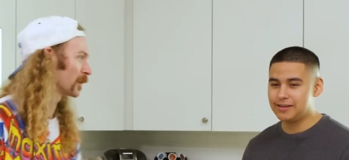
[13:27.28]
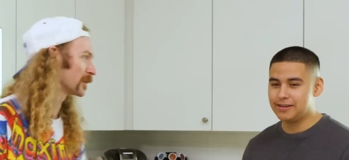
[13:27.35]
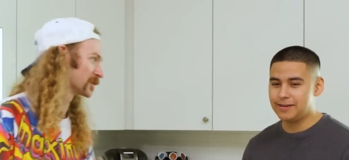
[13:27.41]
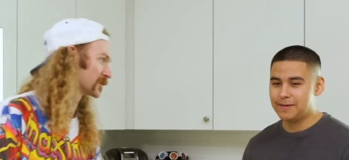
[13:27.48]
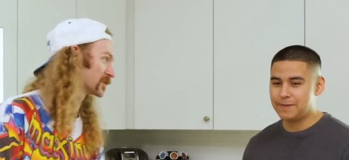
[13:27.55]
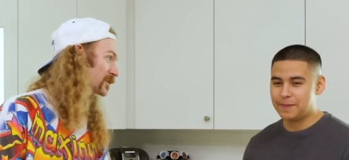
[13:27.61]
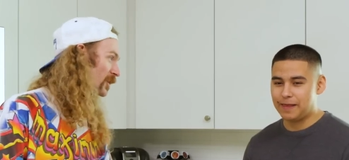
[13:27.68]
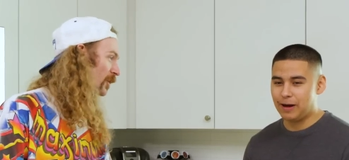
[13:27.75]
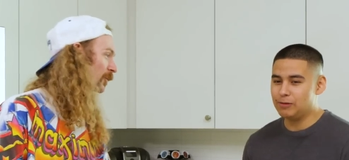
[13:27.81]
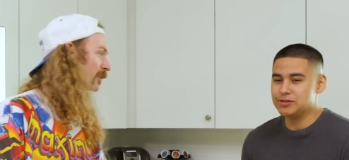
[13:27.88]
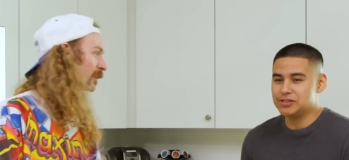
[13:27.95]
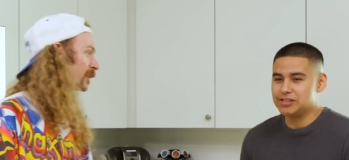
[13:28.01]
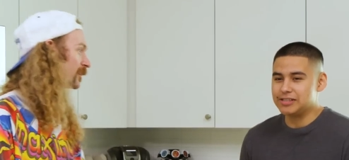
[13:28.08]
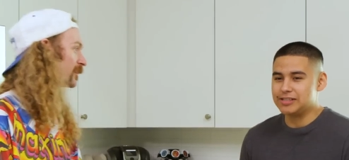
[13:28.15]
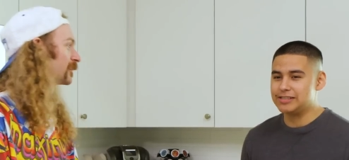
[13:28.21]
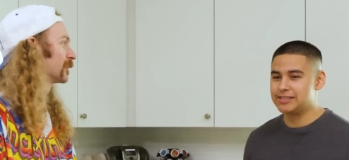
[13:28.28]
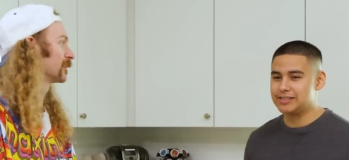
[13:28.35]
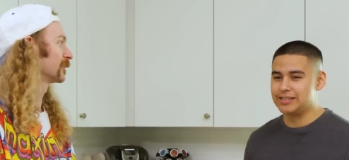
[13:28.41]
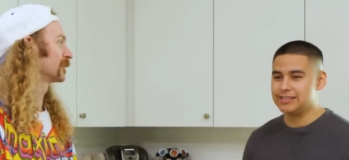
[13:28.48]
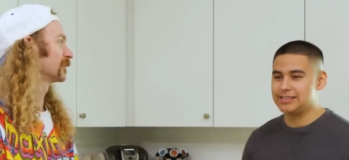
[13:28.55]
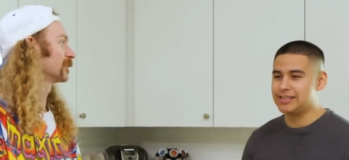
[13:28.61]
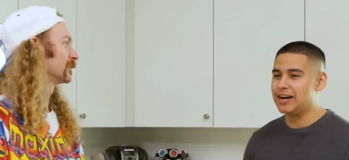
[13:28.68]
Speaker 1: probably just stoked. I was
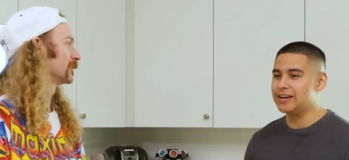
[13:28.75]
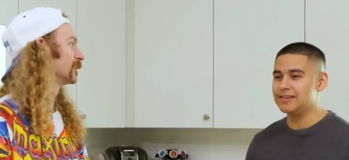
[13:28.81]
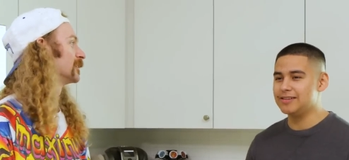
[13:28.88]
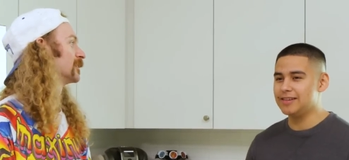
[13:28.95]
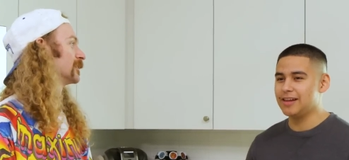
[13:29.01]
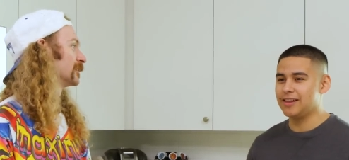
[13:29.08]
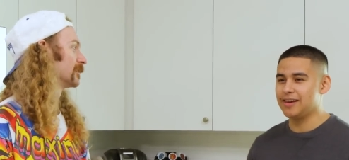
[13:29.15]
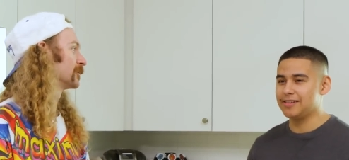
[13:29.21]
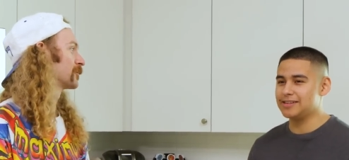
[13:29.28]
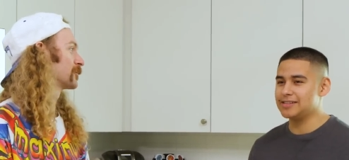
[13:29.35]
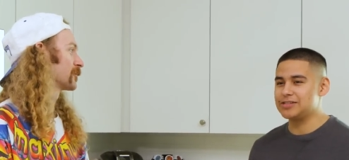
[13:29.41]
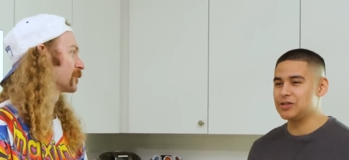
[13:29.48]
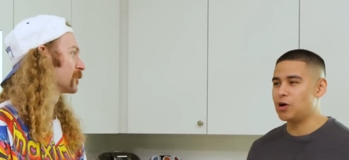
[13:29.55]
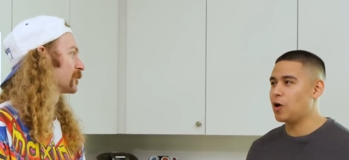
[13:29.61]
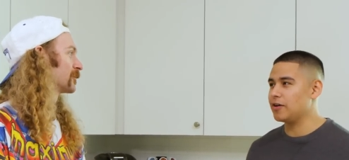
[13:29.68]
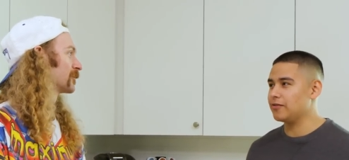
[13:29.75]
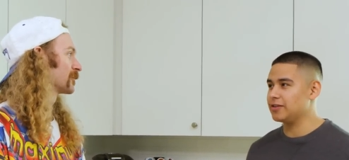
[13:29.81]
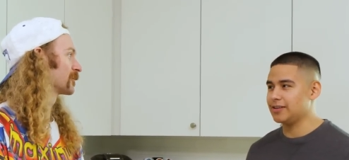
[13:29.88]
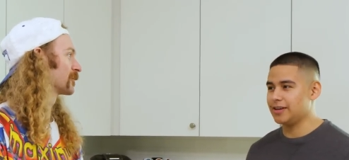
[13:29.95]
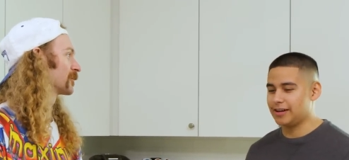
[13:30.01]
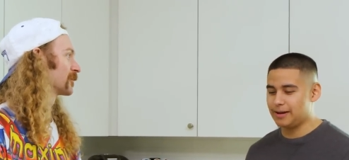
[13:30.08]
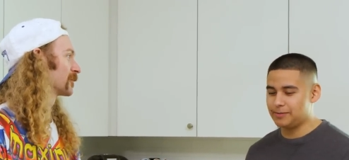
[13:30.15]
like excited that like this is all
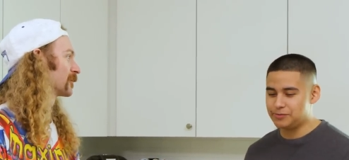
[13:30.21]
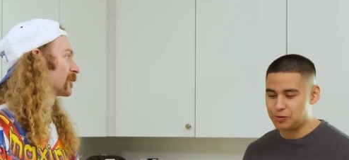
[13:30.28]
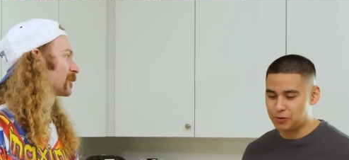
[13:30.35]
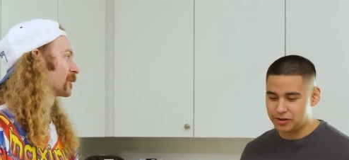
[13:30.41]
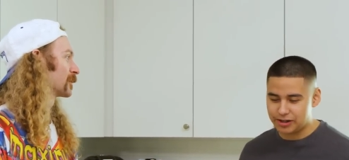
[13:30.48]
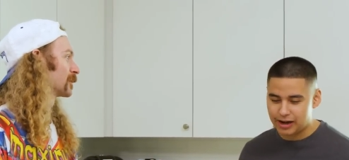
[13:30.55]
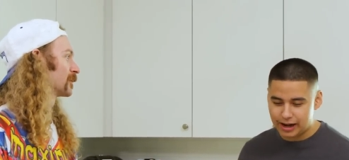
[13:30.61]
even like I'm joining